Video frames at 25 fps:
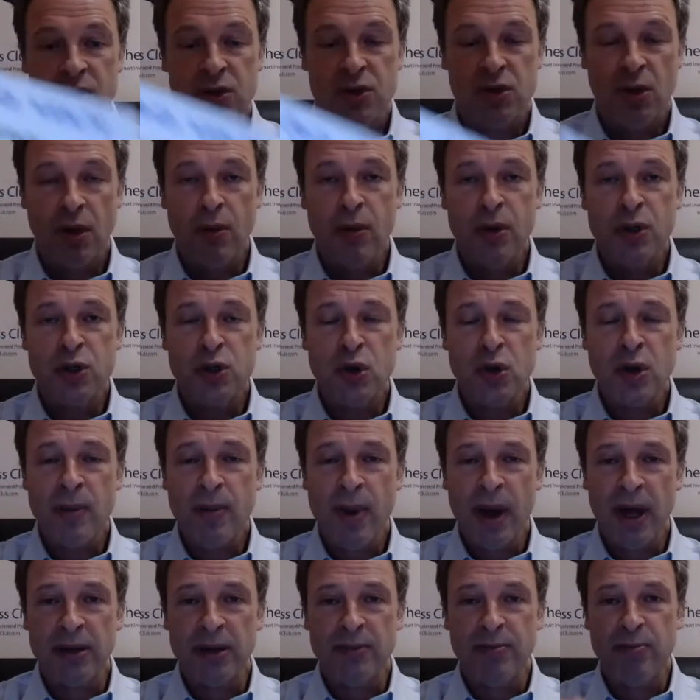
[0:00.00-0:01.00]
So when we talk
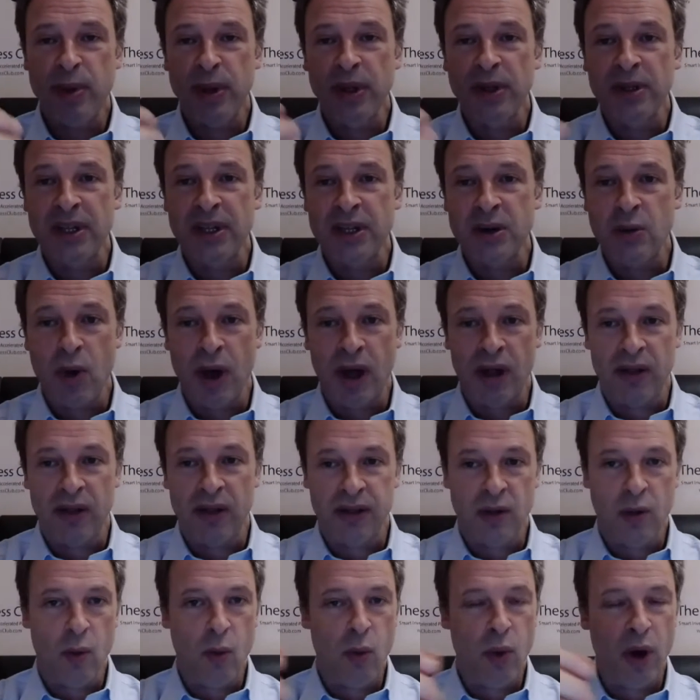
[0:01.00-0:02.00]
about building
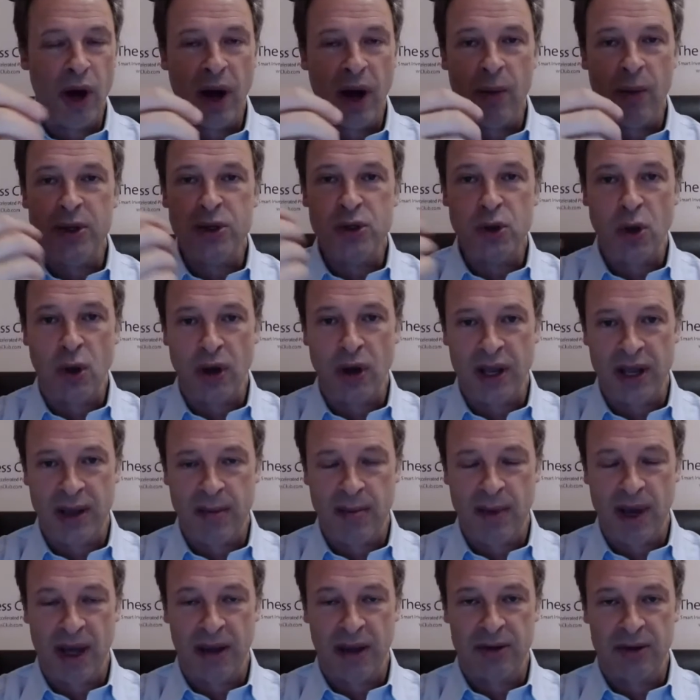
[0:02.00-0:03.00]
wealth, what are we talking
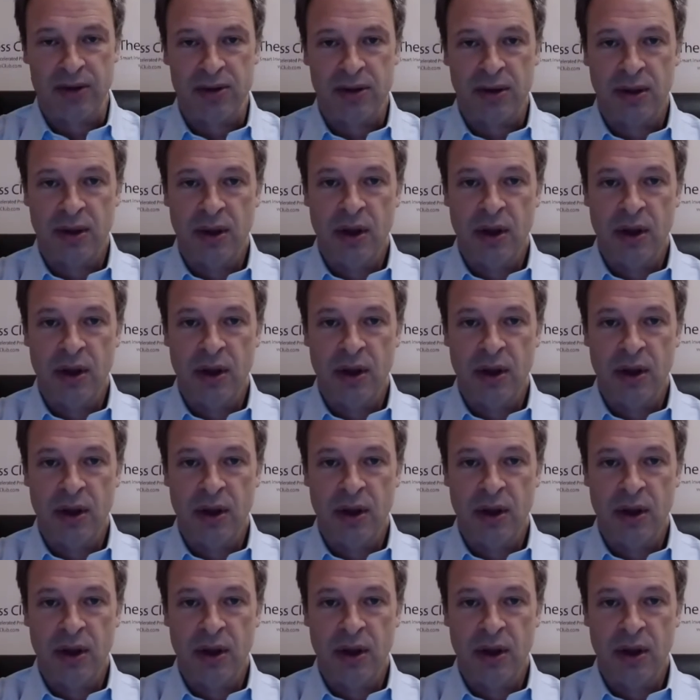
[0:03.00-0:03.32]
about?